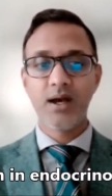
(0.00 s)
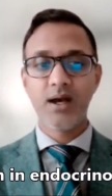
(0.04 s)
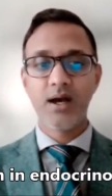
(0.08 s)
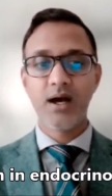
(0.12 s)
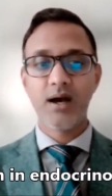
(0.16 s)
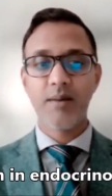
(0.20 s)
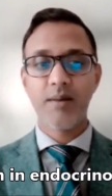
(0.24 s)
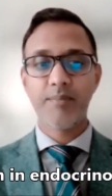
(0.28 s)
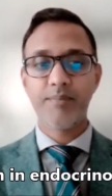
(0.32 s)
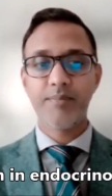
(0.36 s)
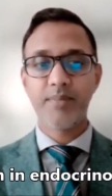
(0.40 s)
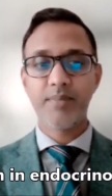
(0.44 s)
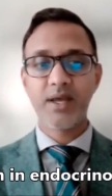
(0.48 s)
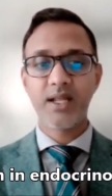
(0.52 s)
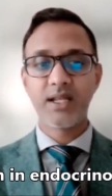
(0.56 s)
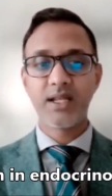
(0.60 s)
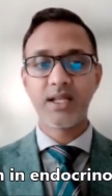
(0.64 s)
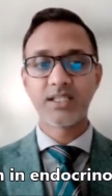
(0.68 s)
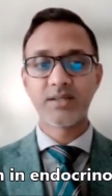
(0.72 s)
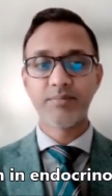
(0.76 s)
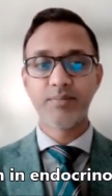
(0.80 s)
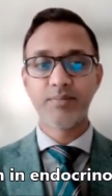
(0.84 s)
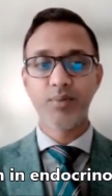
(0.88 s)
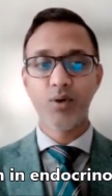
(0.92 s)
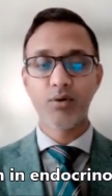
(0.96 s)
Uh, it is
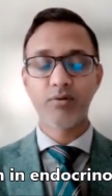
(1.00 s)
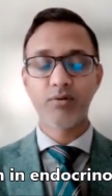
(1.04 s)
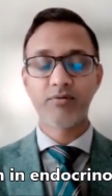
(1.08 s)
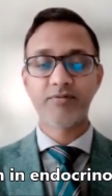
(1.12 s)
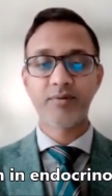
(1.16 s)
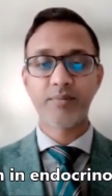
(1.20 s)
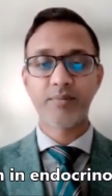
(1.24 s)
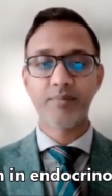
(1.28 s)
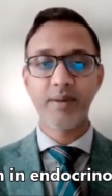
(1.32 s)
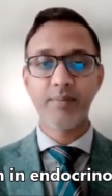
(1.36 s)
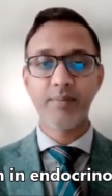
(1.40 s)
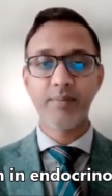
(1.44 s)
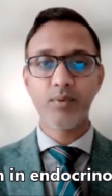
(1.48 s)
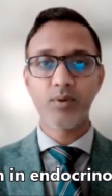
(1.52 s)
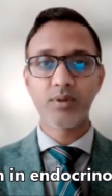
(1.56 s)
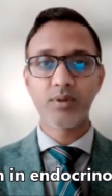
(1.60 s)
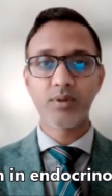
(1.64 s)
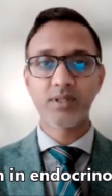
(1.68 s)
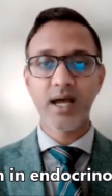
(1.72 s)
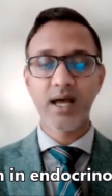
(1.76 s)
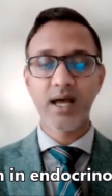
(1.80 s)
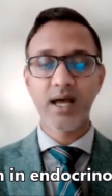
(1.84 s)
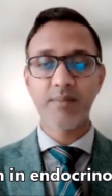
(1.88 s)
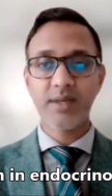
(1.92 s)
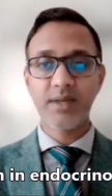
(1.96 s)
important for people with
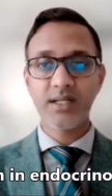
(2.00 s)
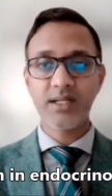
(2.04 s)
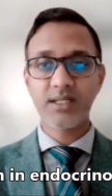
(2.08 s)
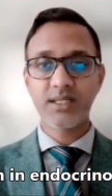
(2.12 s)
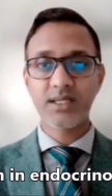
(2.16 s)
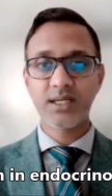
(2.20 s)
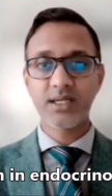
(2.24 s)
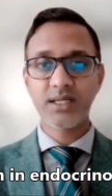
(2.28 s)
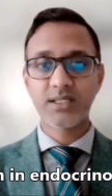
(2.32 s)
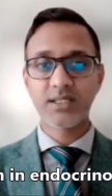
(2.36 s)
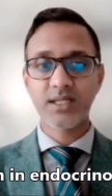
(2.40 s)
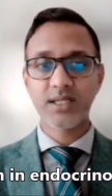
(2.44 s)
diabetes